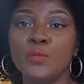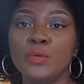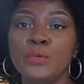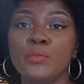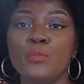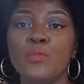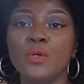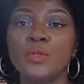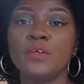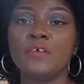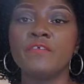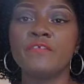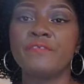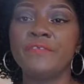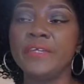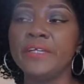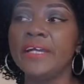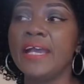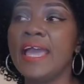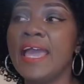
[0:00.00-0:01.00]
we want to
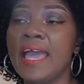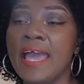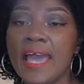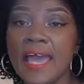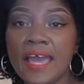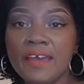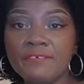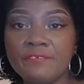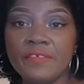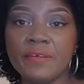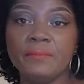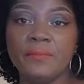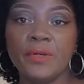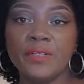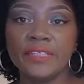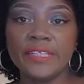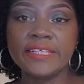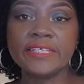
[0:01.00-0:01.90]
feed everybody.